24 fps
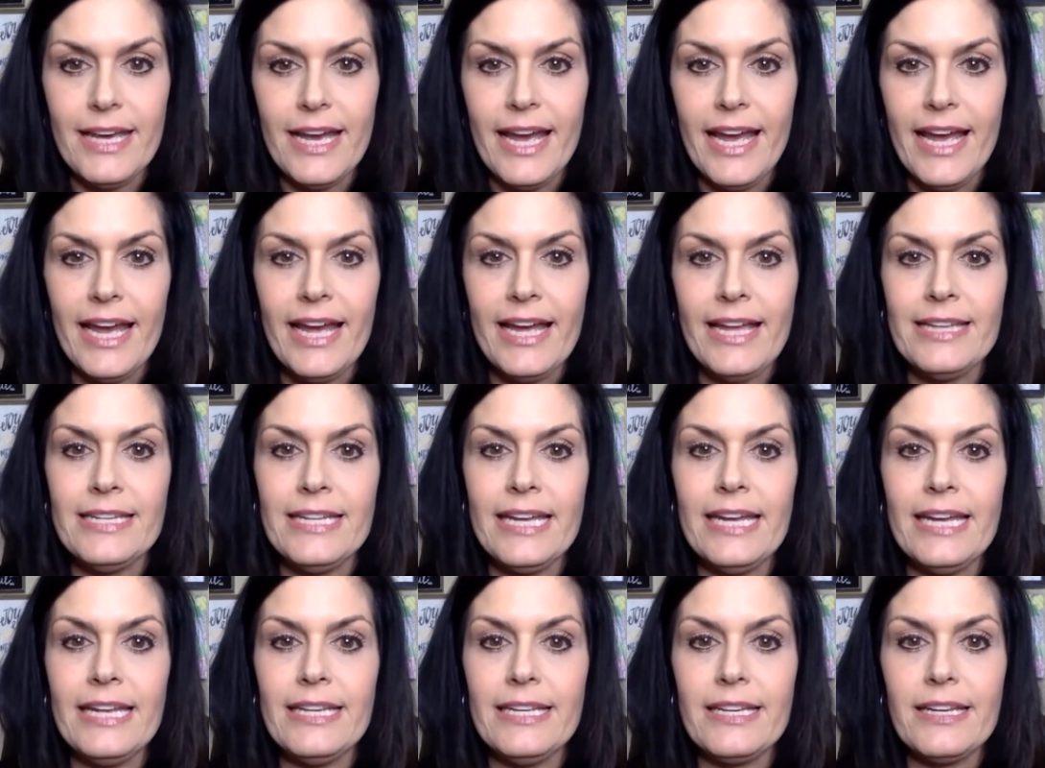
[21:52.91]
and
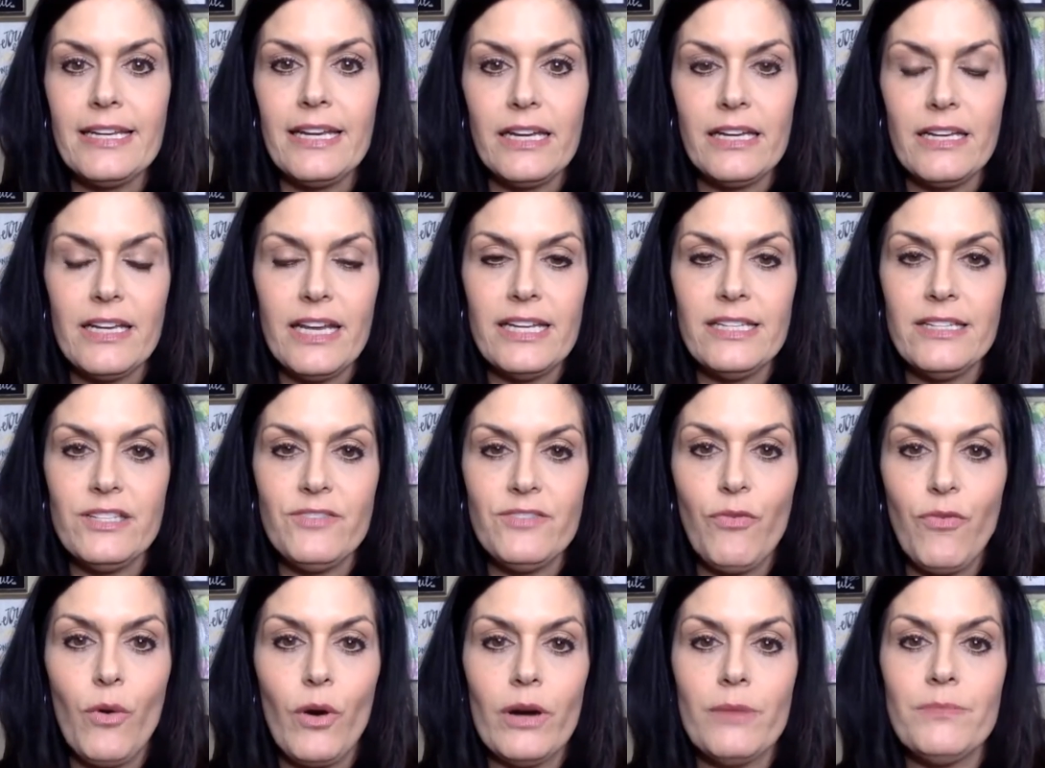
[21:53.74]
it it
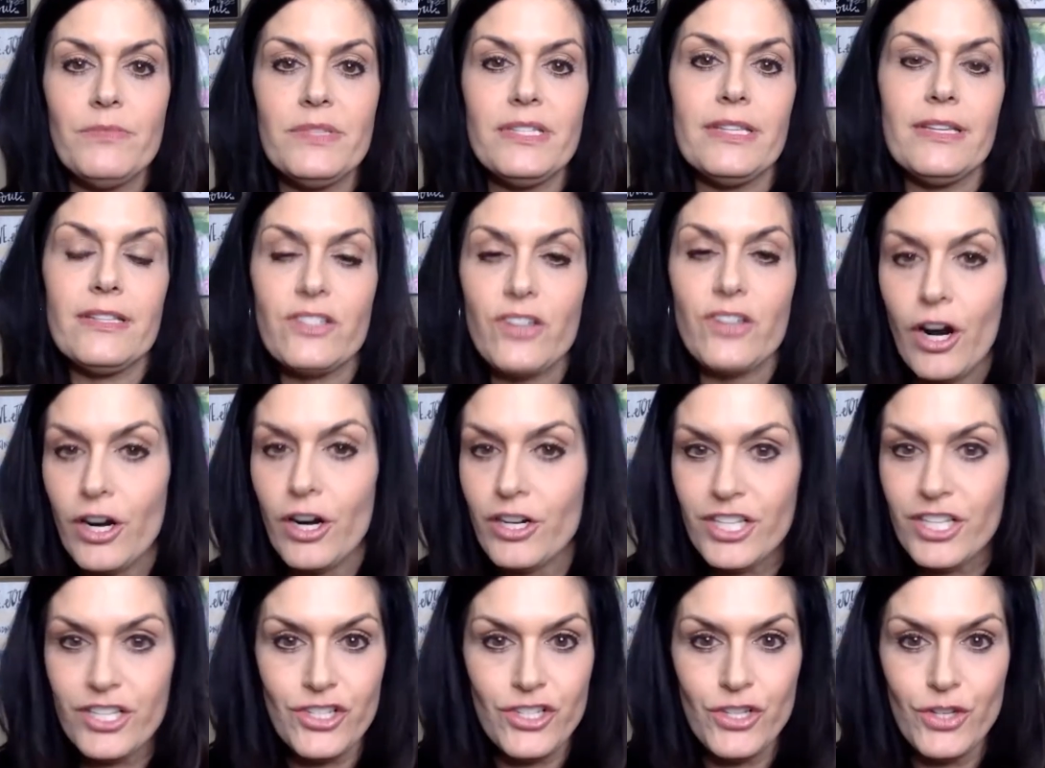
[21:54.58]
forms the scar
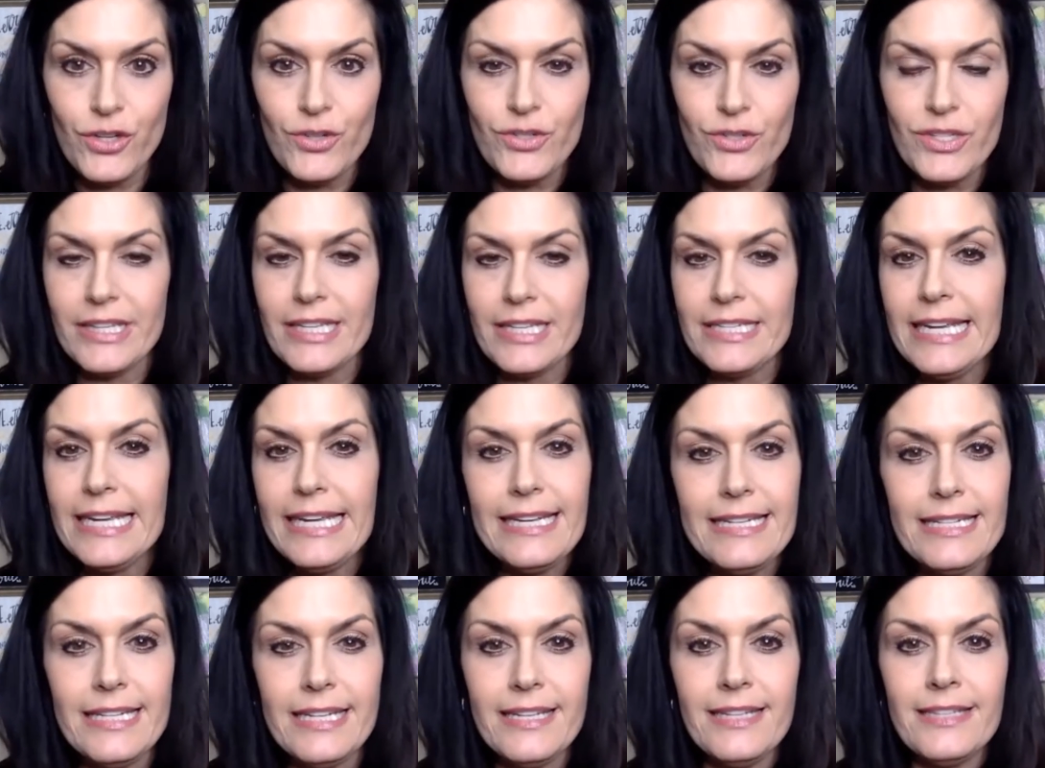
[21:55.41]
tissues and the
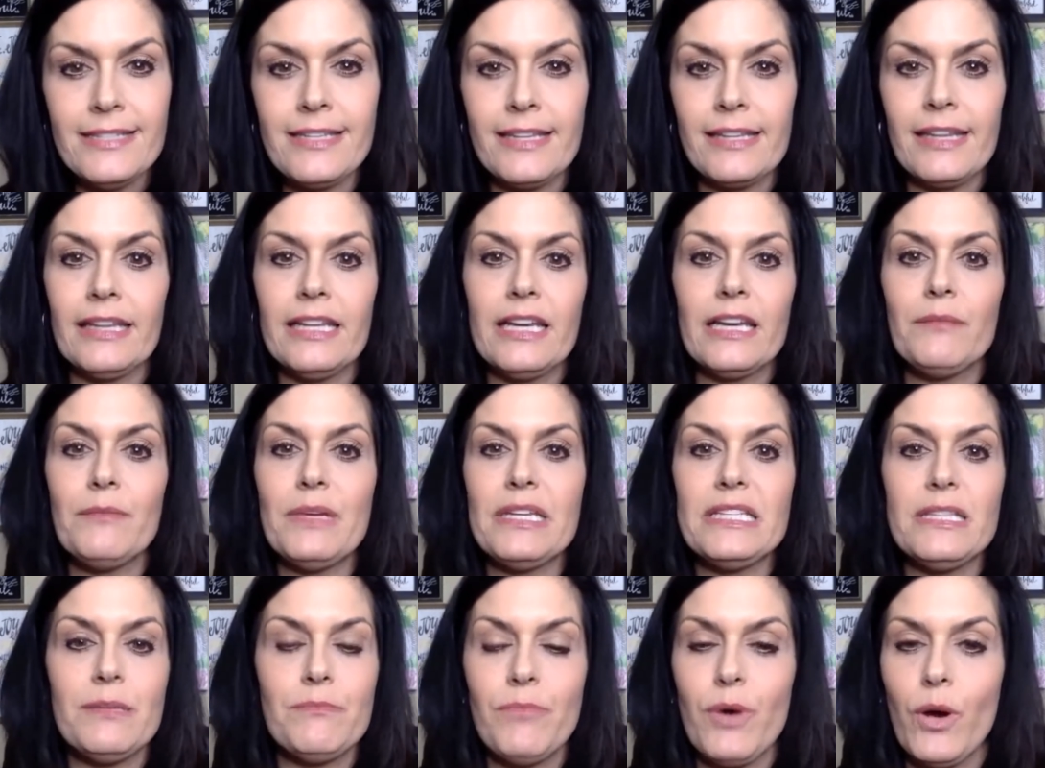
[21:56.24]
tendons and the
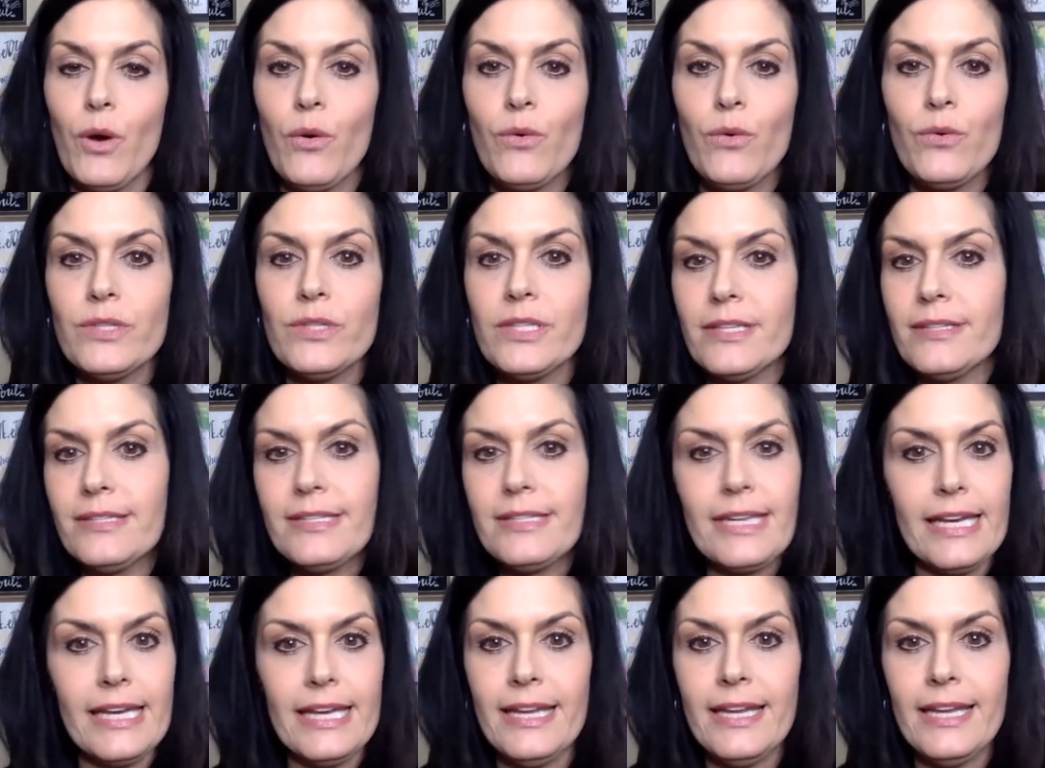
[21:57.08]
ligaments and bones and
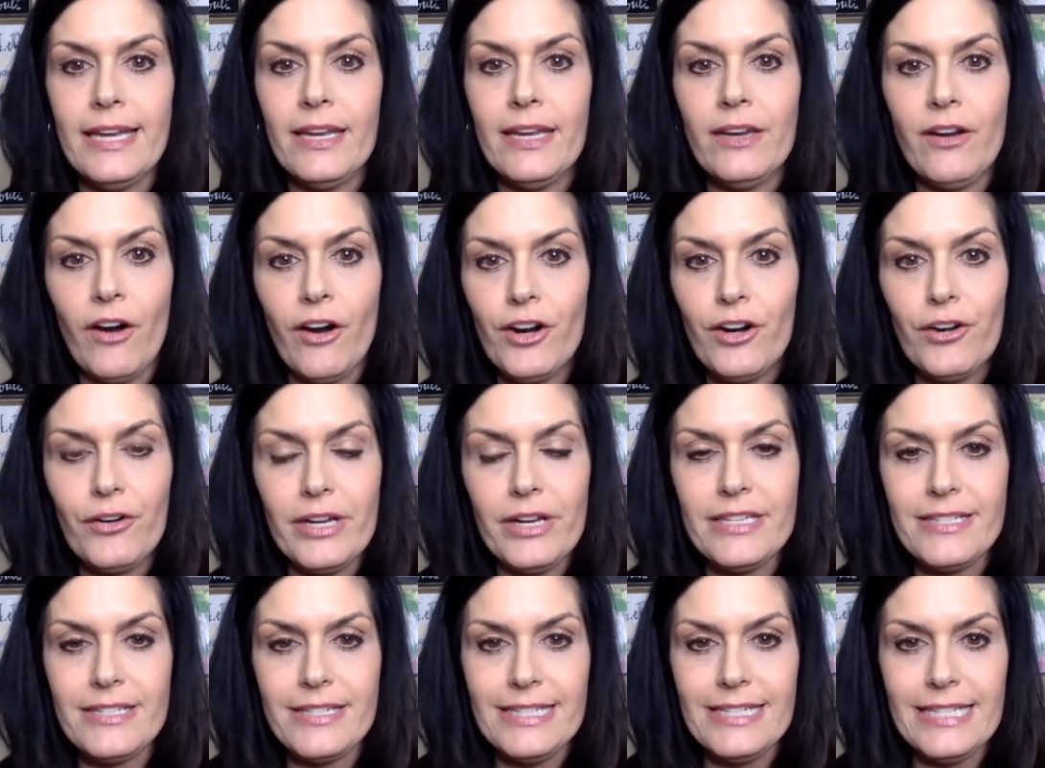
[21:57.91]
skin and
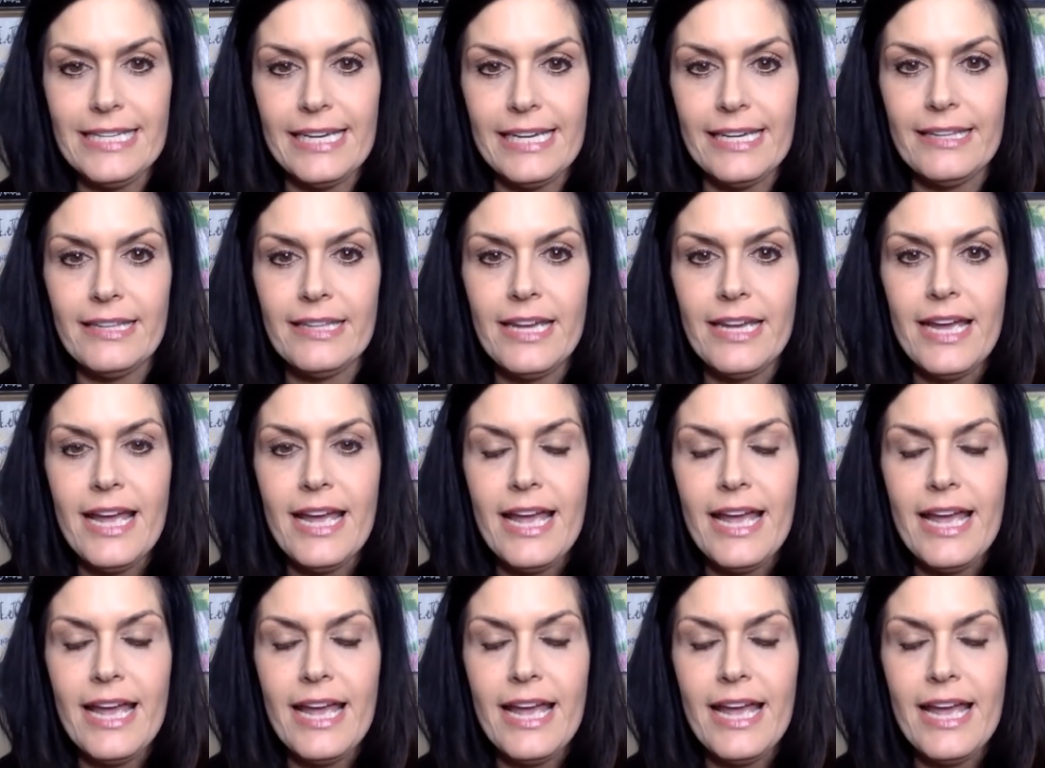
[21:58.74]
arteries and teeth